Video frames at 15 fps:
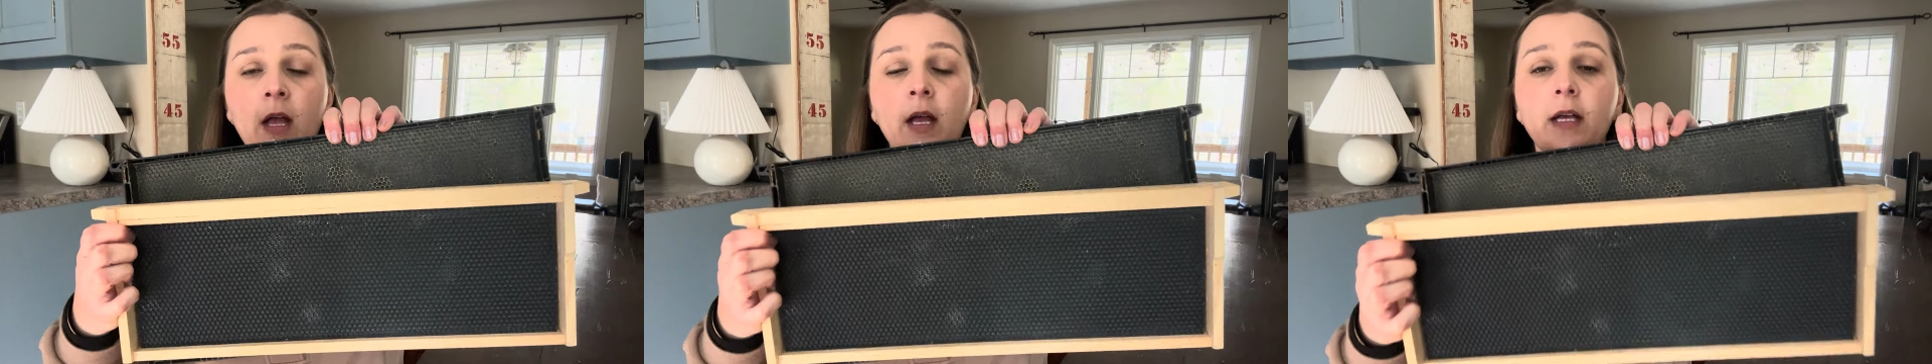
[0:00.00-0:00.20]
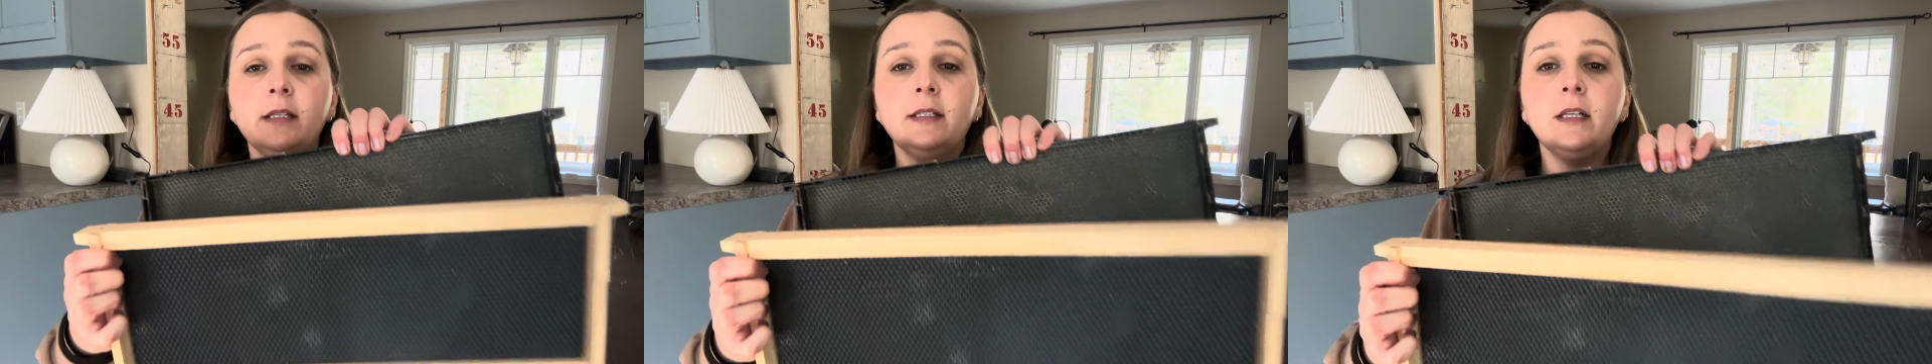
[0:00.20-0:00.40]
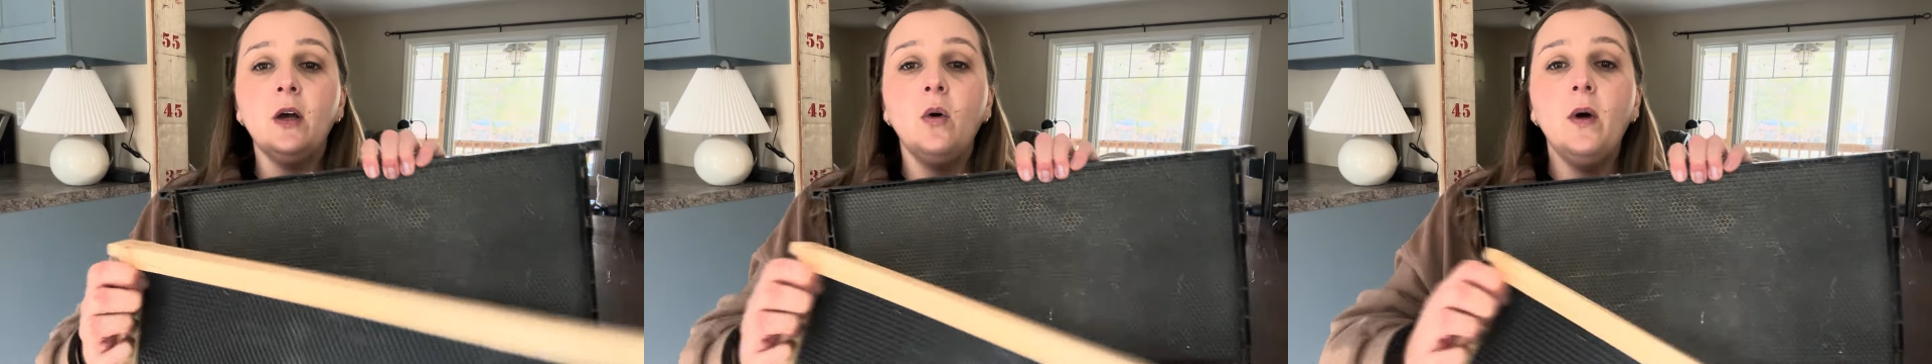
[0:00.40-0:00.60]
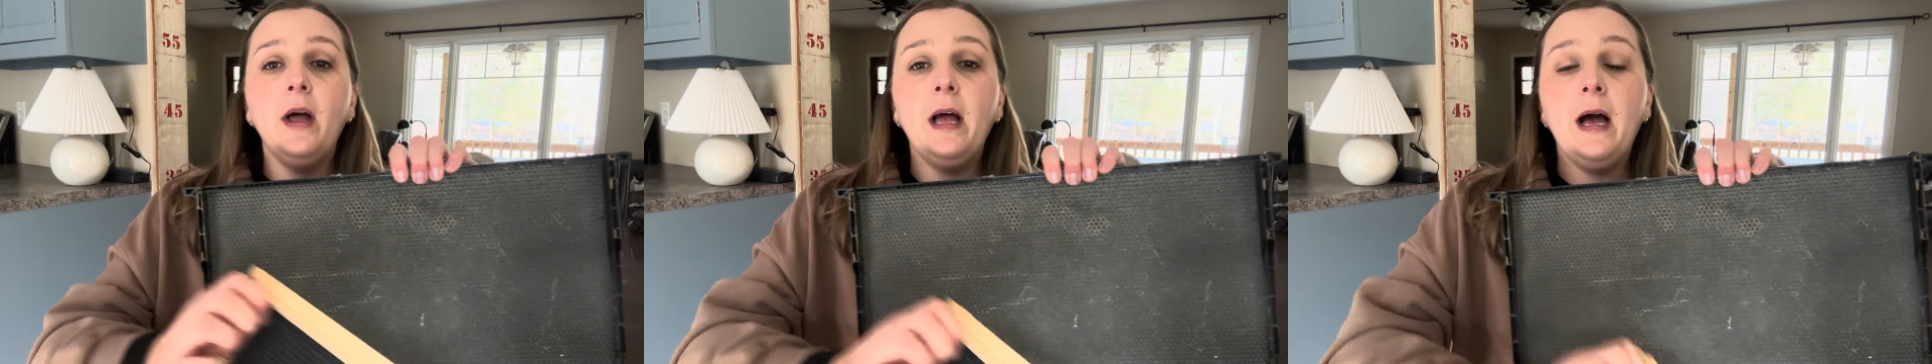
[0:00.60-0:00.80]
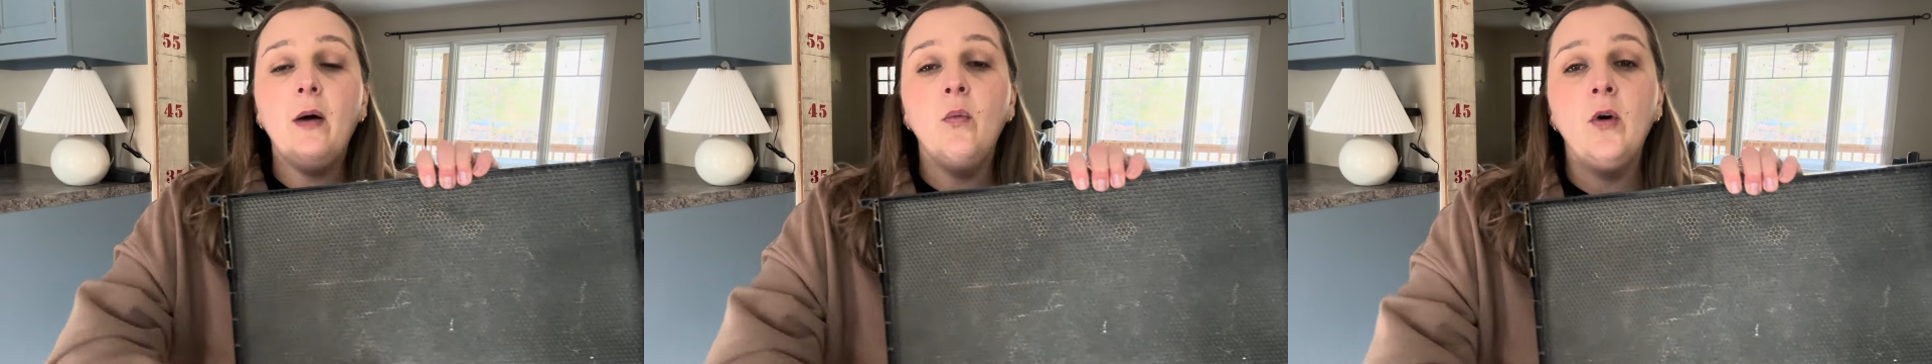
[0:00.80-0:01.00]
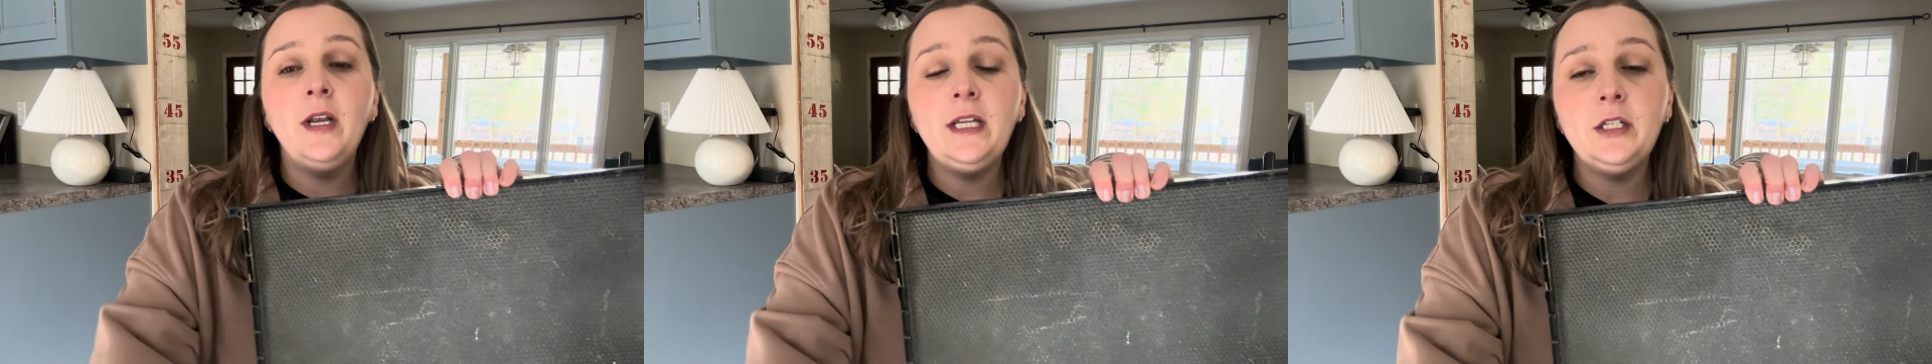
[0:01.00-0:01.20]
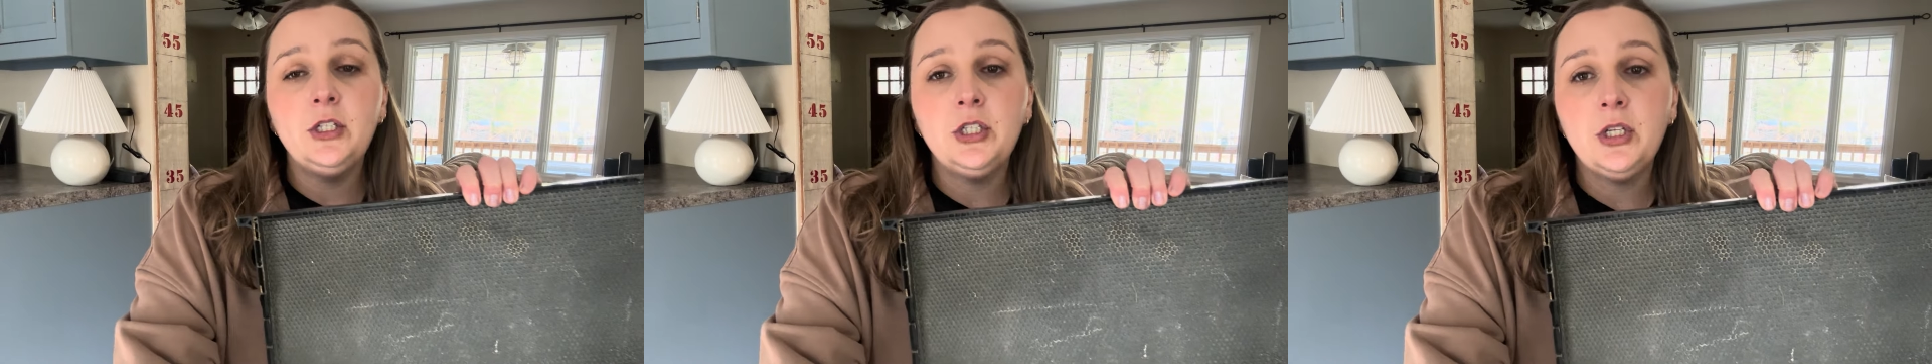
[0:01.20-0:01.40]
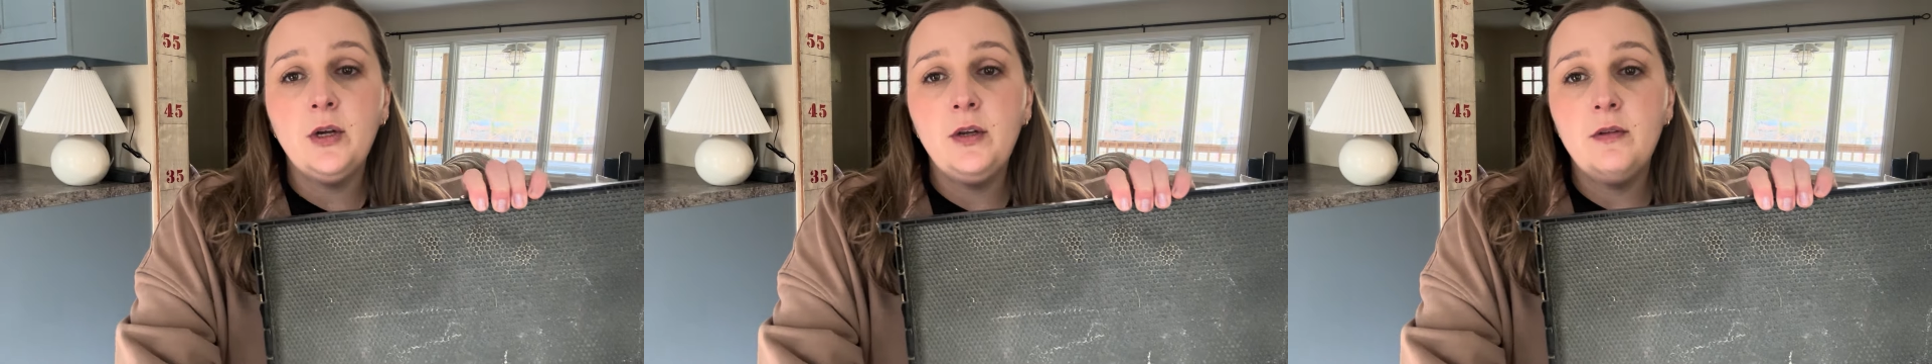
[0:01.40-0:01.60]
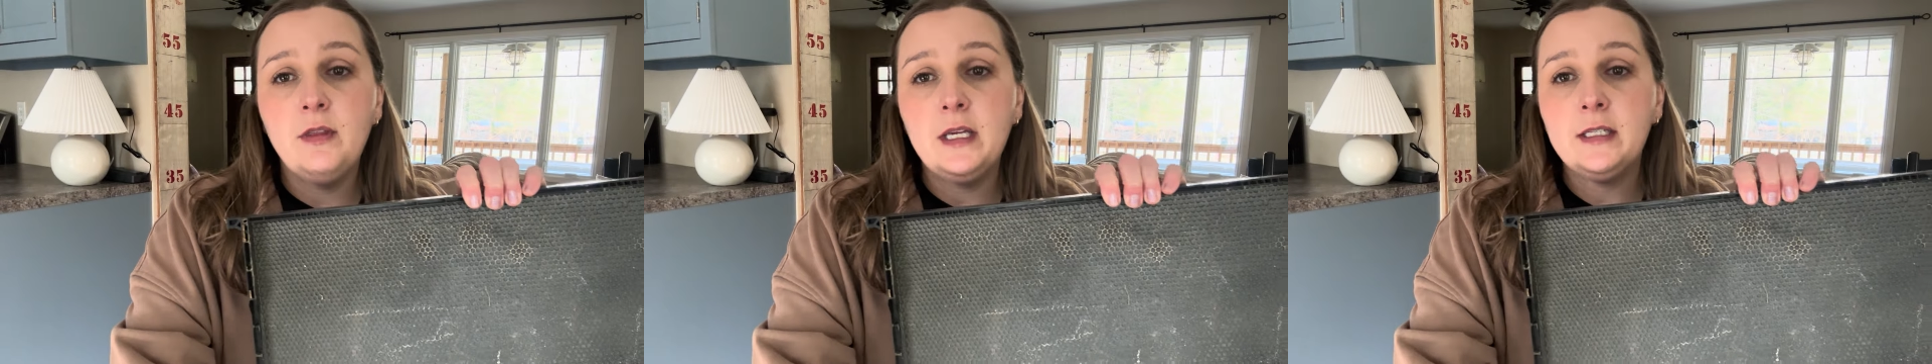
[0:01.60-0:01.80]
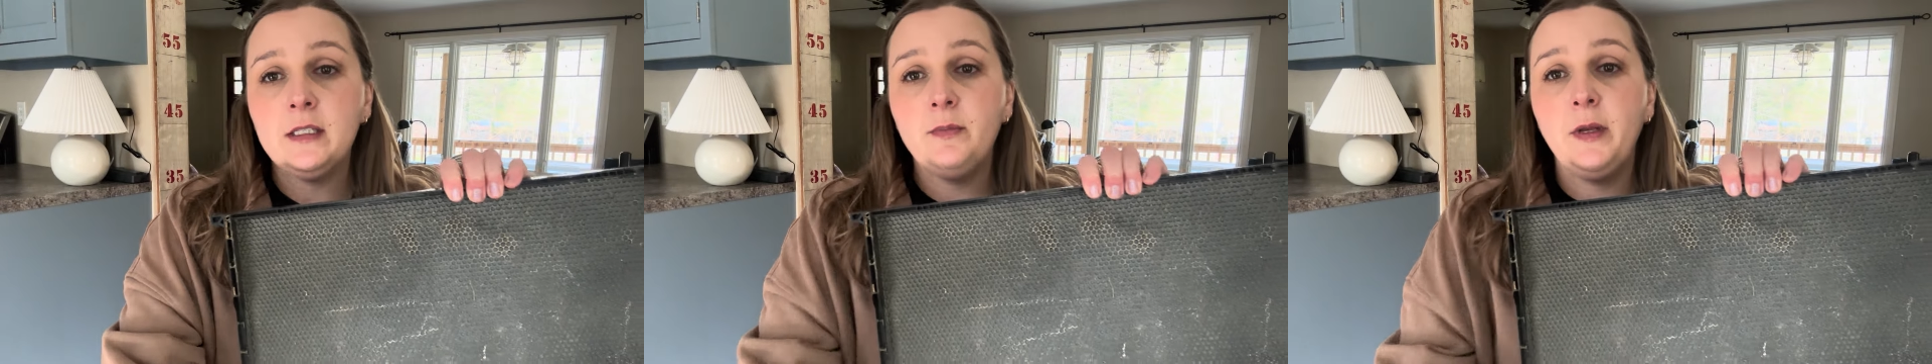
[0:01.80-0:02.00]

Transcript: So I wanted to show you this